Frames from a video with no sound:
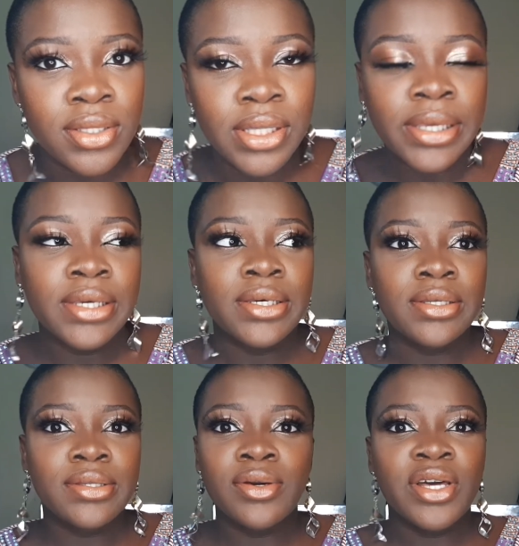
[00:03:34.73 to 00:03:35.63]
Like,
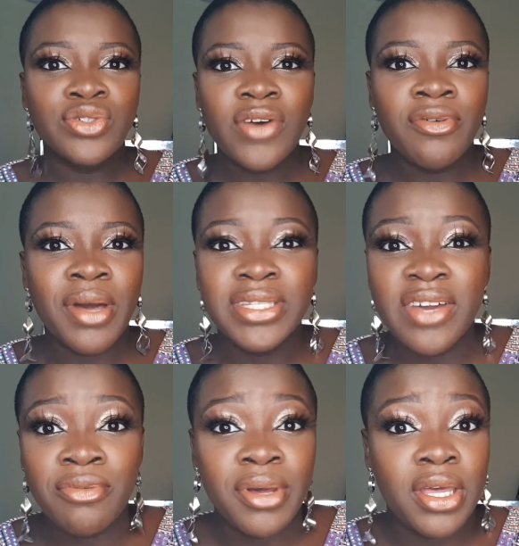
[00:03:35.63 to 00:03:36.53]
I didn't
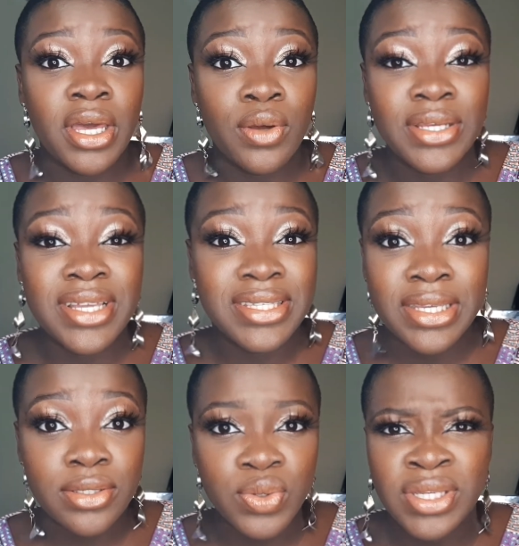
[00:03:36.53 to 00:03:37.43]
have a bank account as at
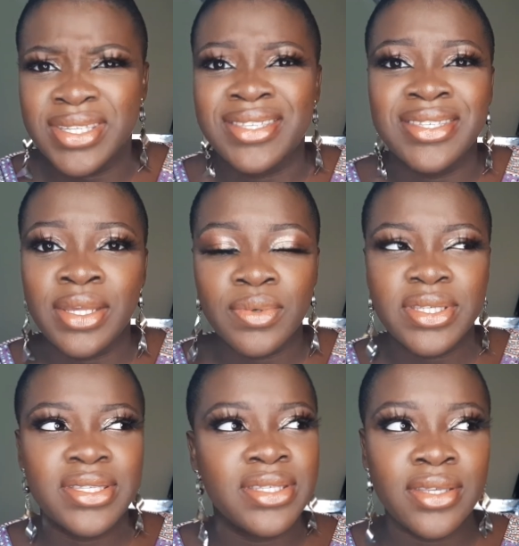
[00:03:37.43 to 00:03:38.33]
then, 2016. I was
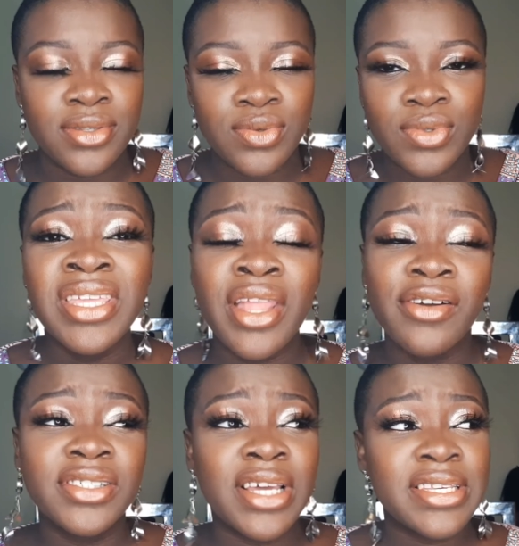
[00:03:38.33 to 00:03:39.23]
16 years old. He now
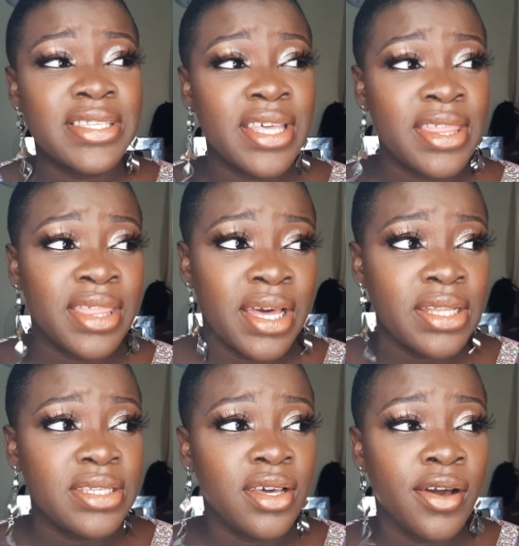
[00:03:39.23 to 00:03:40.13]
said
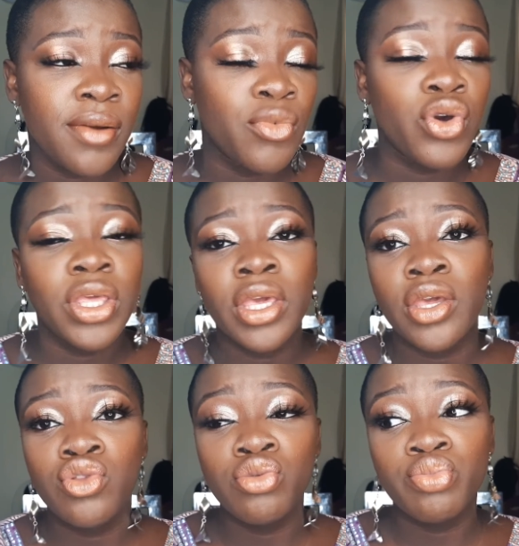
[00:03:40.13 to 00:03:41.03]
that okay,
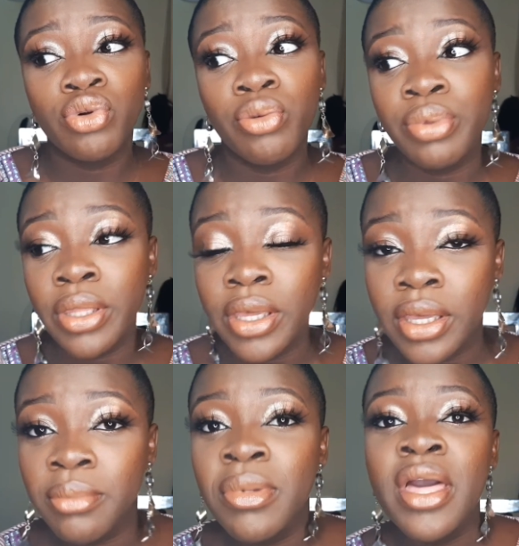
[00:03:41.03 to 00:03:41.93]
no
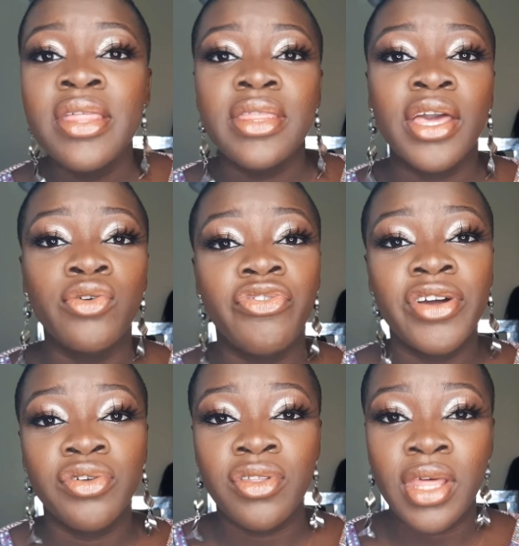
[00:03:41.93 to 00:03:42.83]
problem, that he'll
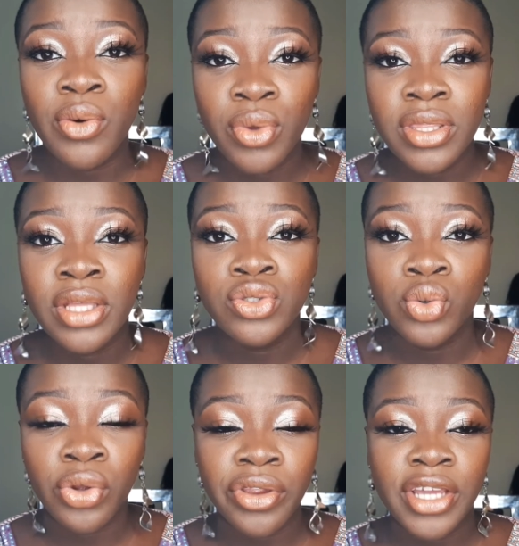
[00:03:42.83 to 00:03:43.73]
find another way, that
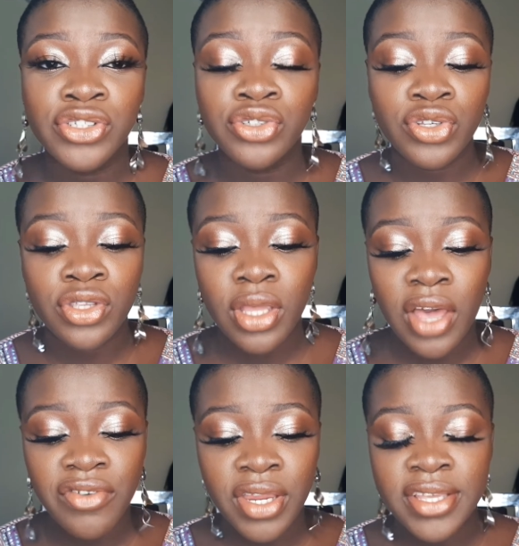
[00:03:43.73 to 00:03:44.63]
don't worry, I should just
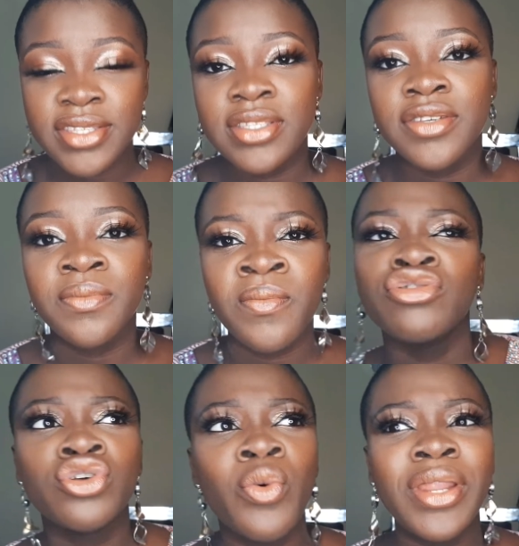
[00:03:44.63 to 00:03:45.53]
have a nice day.
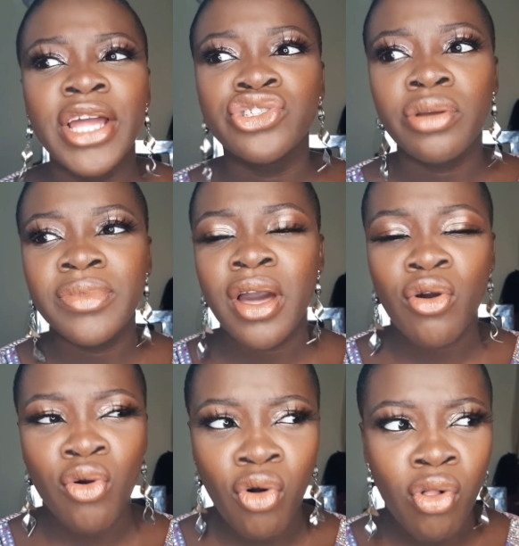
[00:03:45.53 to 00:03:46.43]
So when I dropped that
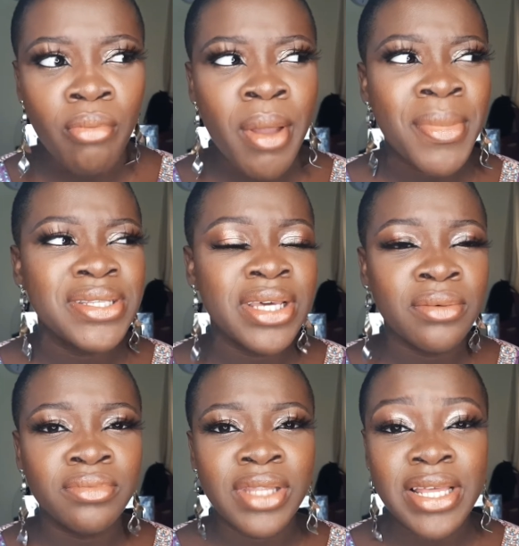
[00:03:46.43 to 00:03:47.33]
call, my
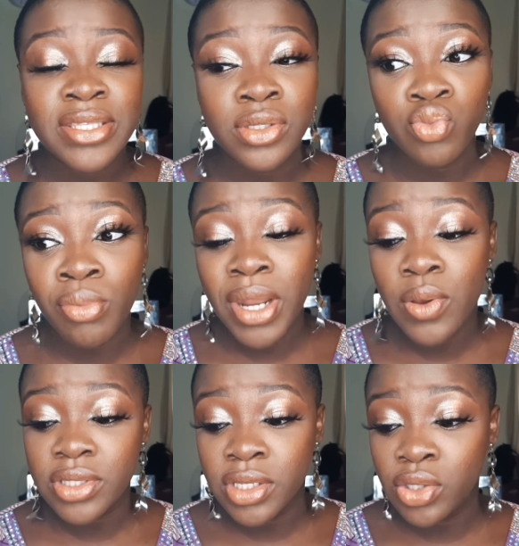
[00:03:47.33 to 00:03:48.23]
madam, that's the woman I
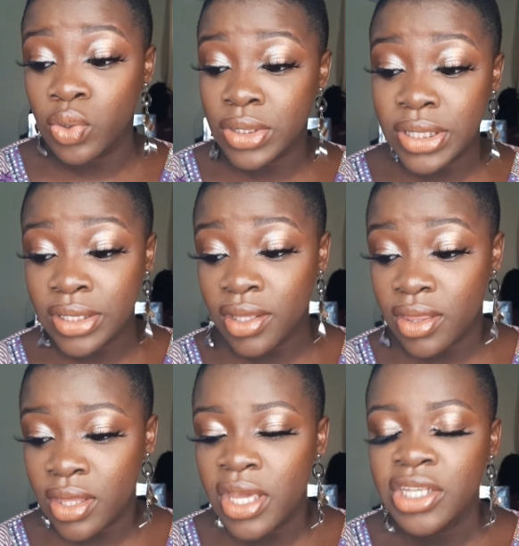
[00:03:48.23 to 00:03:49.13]
was learning underneath,